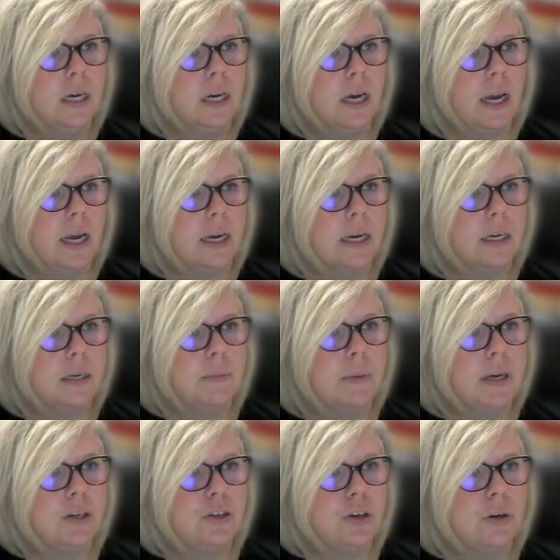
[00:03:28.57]
and
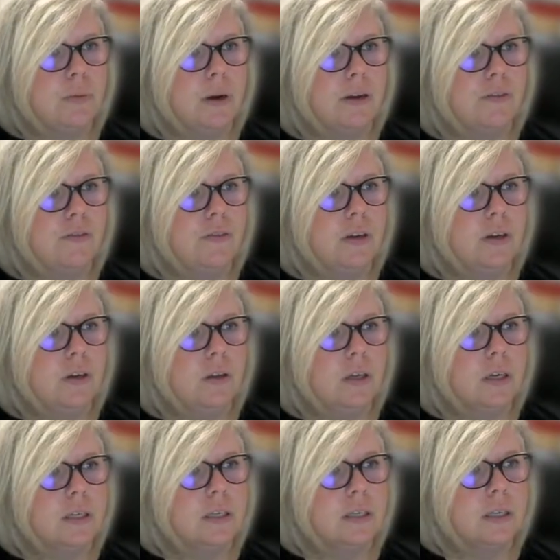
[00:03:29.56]
make sure my fill
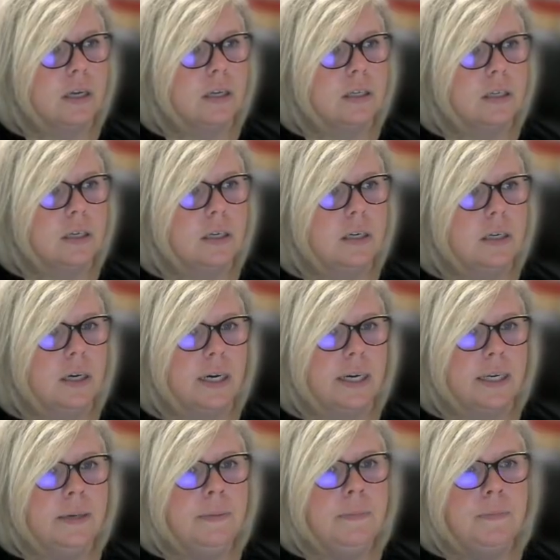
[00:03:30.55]
is set to
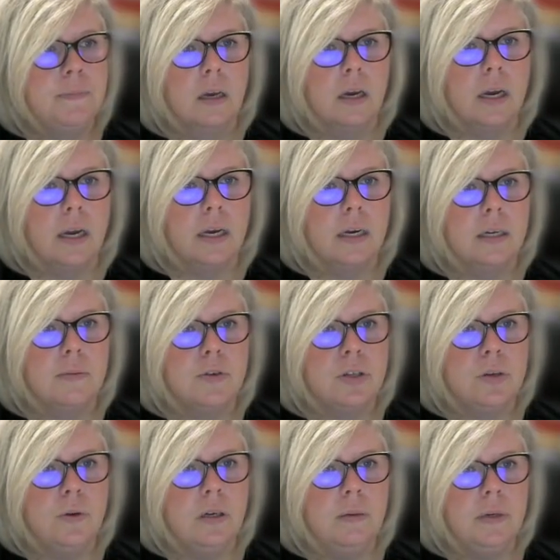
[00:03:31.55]
none.
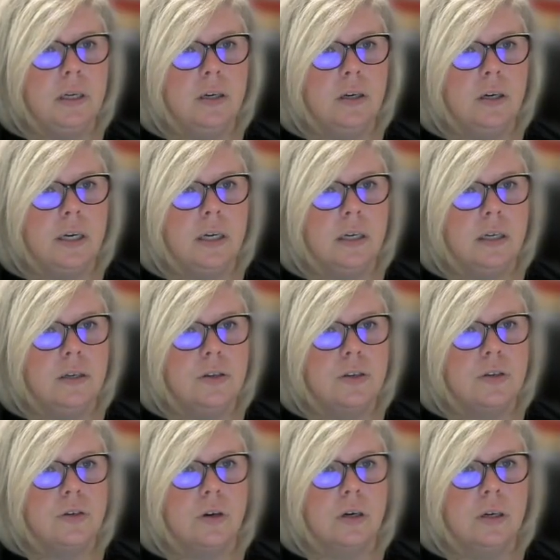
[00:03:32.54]
And I'm just going to come in
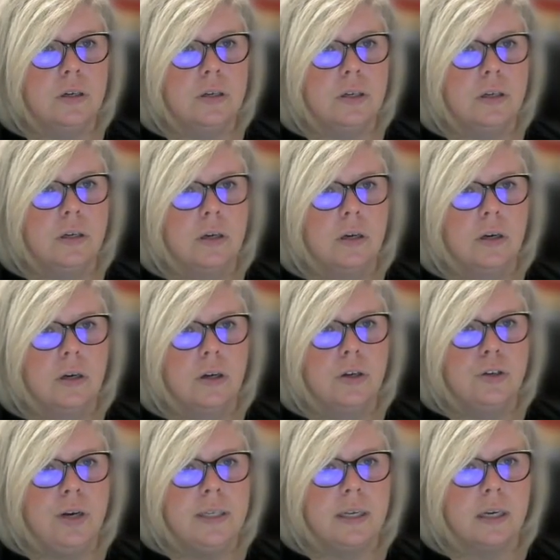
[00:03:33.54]
here and
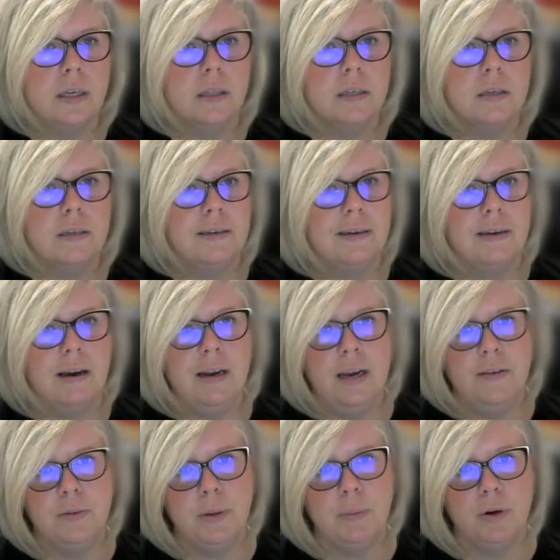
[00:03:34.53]
start
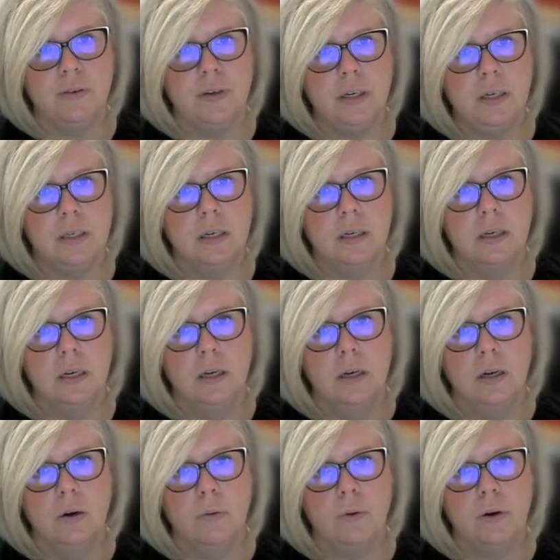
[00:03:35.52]

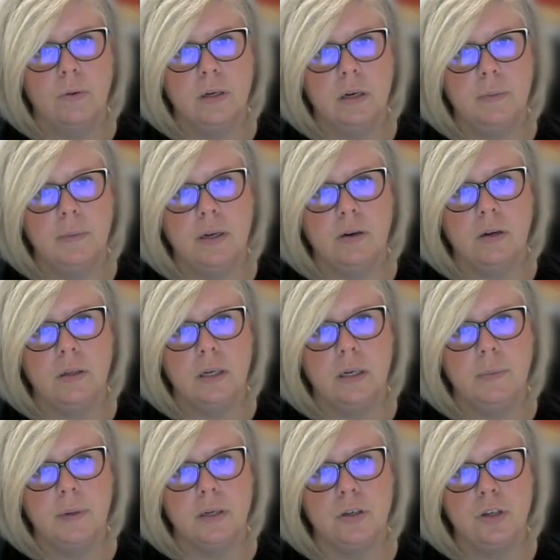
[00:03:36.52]
tracing. This does
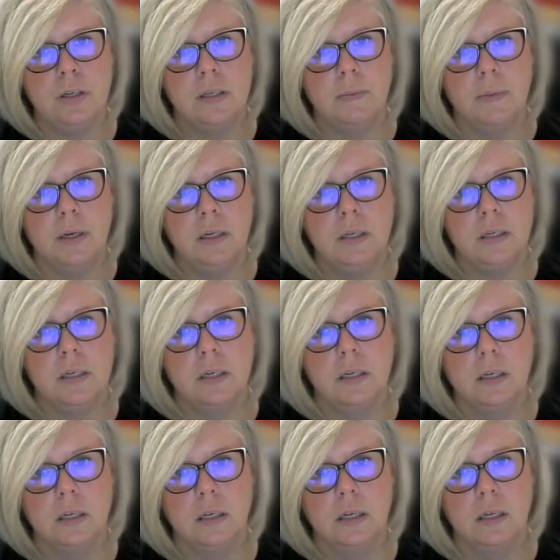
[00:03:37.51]
not have to be perfect.